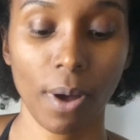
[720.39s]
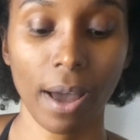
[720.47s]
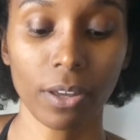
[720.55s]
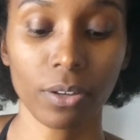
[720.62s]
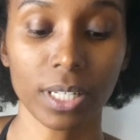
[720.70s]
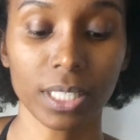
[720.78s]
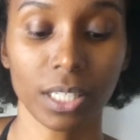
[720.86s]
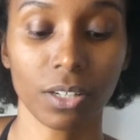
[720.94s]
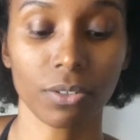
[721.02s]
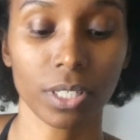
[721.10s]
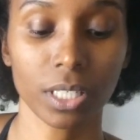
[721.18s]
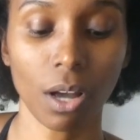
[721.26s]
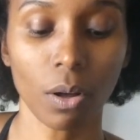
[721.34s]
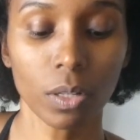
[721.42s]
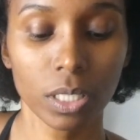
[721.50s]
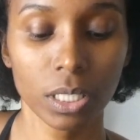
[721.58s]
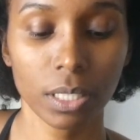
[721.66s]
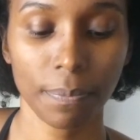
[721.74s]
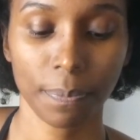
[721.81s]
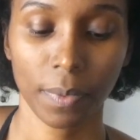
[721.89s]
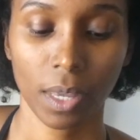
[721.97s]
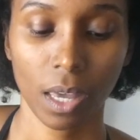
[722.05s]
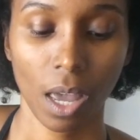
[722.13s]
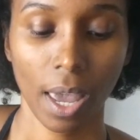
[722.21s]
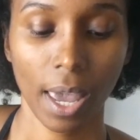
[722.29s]
how you can see your results,
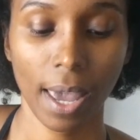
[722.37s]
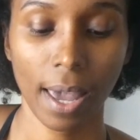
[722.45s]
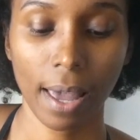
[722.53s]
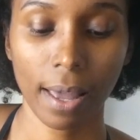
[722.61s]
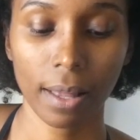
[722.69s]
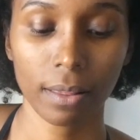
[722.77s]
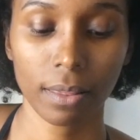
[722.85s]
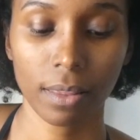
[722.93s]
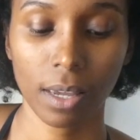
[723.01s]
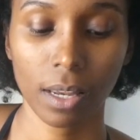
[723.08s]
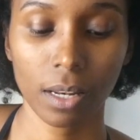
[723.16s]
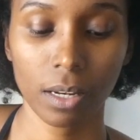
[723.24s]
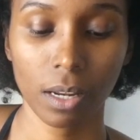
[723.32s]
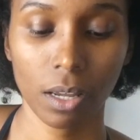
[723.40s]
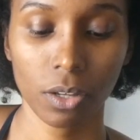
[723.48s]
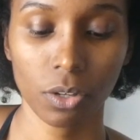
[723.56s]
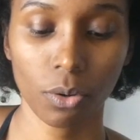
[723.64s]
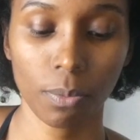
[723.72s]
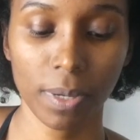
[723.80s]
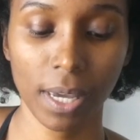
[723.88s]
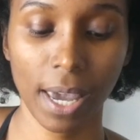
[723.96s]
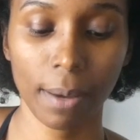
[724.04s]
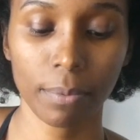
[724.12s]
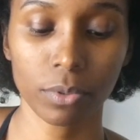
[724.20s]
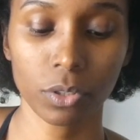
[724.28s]
and then you'll be
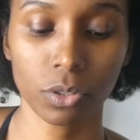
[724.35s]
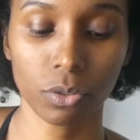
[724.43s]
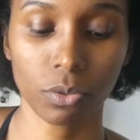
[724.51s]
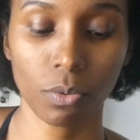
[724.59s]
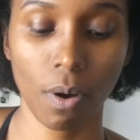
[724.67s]
able to